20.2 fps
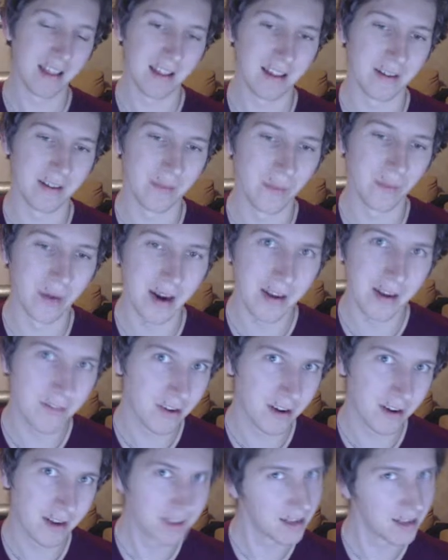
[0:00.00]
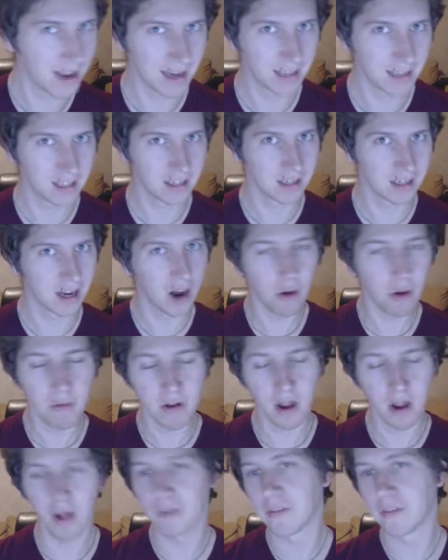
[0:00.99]
Whatever the text
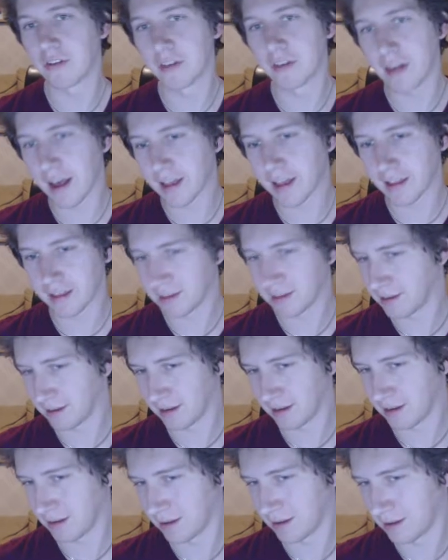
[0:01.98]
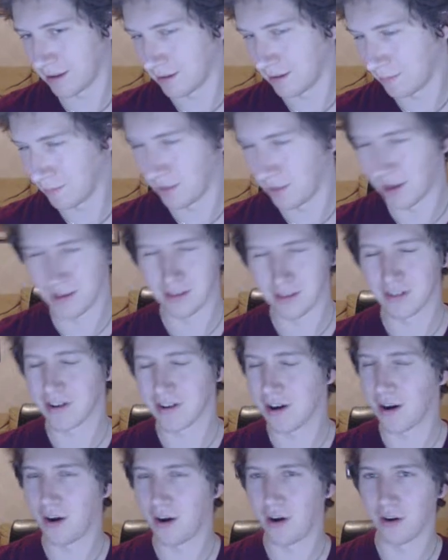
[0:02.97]
comes after that,
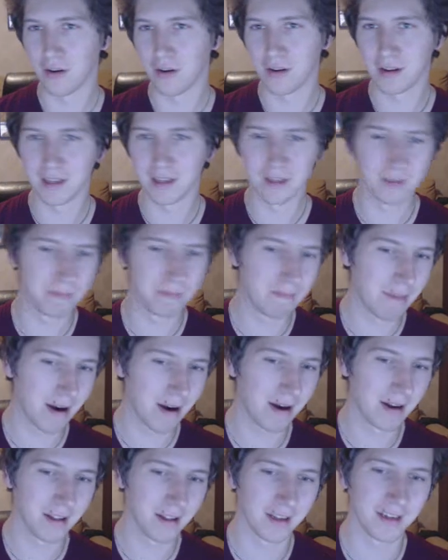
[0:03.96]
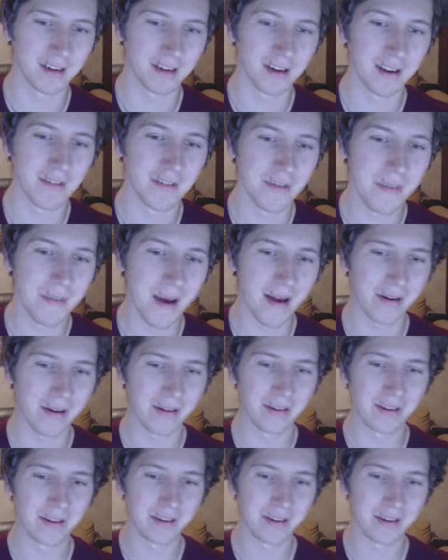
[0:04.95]
it barely doesn't even matter.